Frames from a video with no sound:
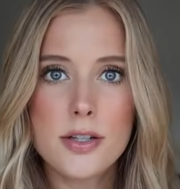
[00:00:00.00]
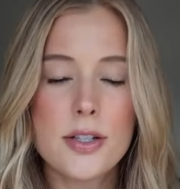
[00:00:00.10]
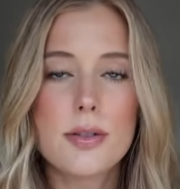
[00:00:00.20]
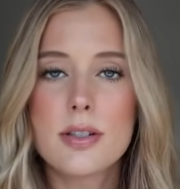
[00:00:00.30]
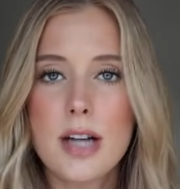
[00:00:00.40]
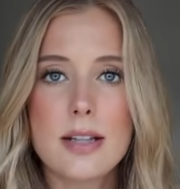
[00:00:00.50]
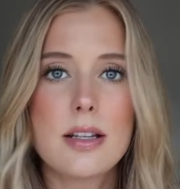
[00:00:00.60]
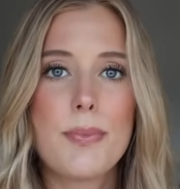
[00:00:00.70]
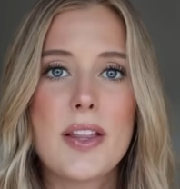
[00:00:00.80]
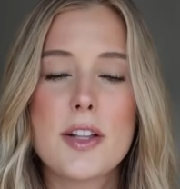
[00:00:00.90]
so it's not
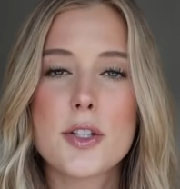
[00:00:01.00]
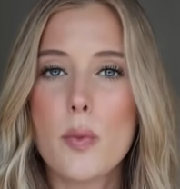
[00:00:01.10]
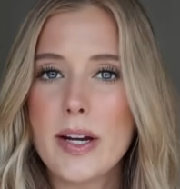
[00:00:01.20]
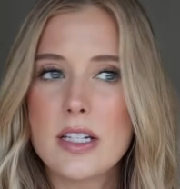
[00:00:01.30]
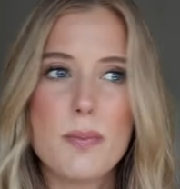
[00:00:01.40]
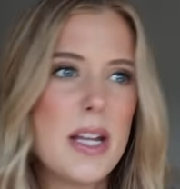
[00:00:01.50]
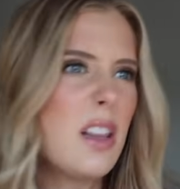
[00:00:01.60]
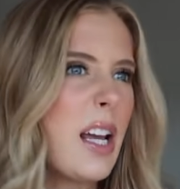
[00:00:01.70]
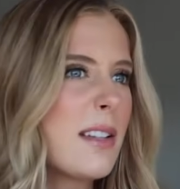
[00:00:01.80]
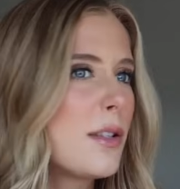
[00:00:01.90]
something that's going to be
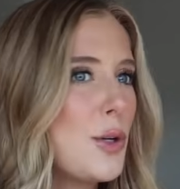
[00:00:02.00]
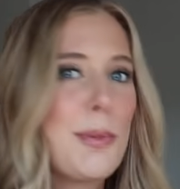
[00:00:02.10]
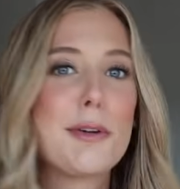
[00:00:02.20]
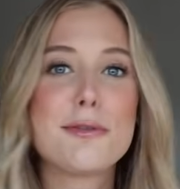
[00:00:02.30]
like super